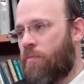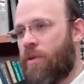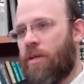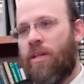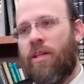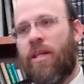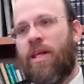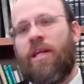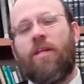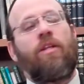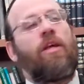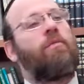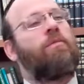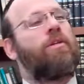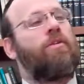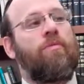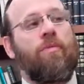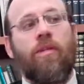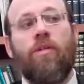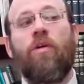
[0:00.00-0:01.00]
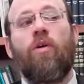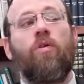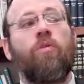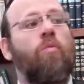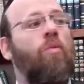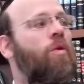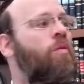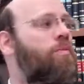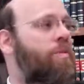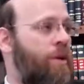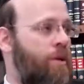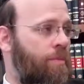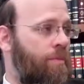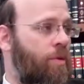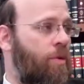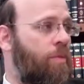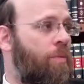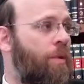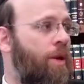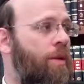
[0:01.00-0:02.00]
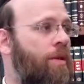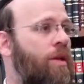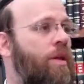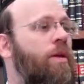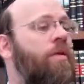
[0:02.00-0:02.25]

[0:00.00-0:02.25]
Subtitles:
but a lot of times the result won't be appropriate.